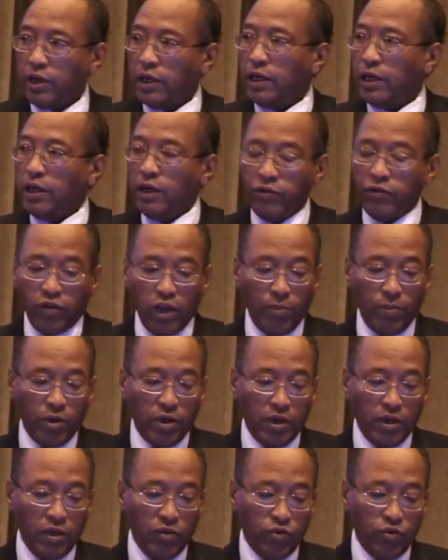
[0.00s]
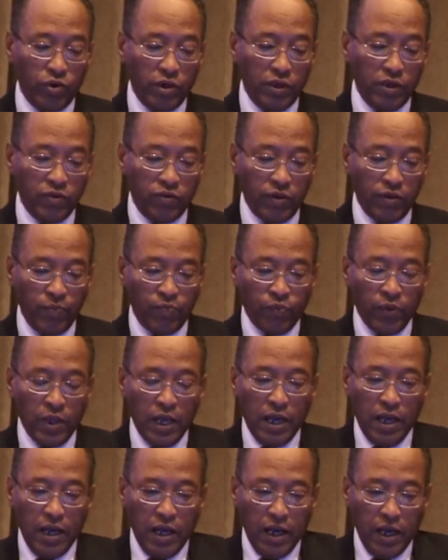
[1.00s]
in Islamic countries.
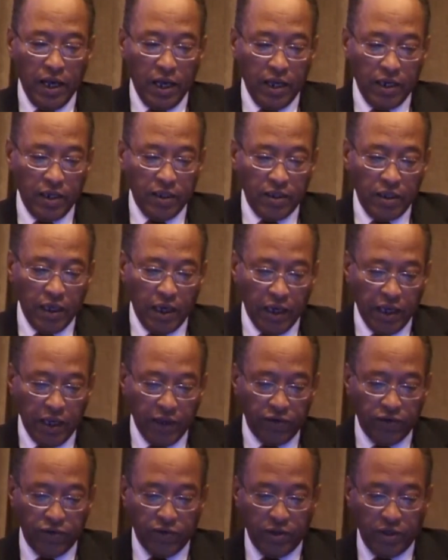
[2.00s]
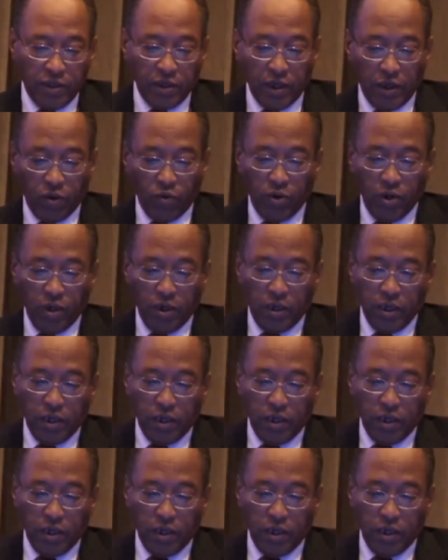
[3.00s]
And the last, I will